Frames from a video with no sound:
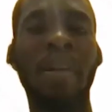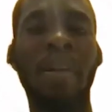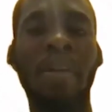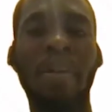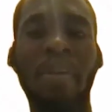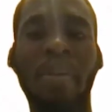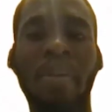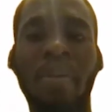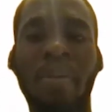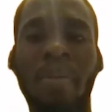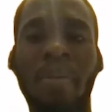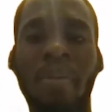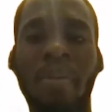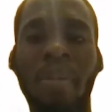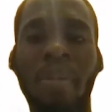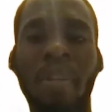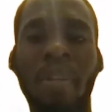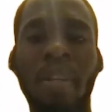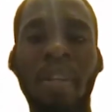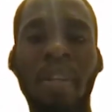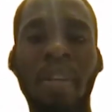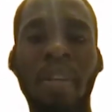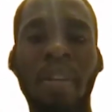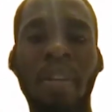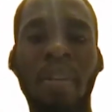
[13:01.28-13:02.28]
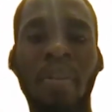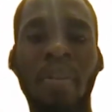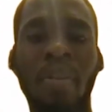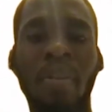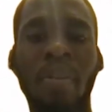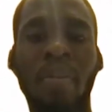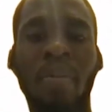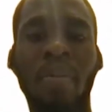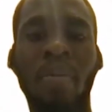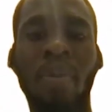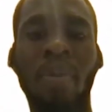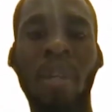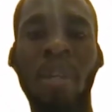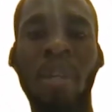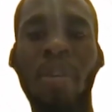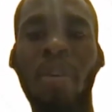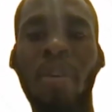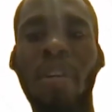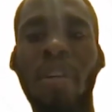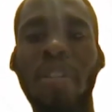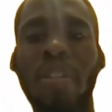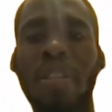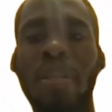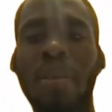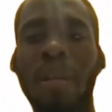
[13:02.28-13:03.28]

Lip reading: at Google who, when you ask